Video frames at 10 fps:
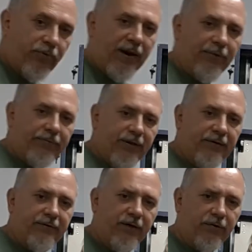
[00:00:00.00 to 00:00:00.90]
round
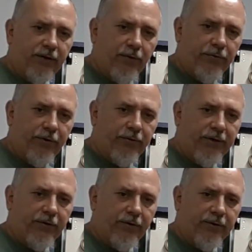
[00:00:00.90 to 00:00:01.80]
things here that go
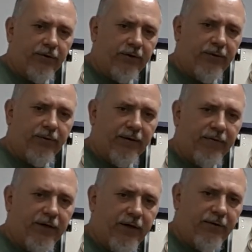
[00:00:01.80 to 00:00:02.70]
thunky, thunky, thunky
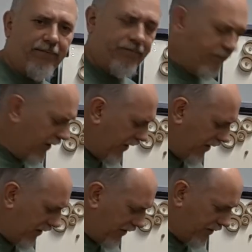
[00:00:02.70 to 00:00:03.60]
whenever you hit them.
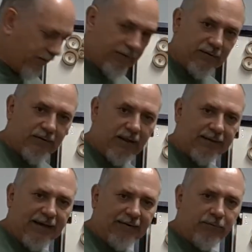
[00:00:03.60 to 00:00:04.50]

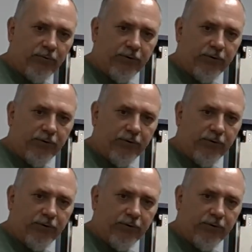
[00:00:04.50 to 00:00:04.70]
Like that, thunk,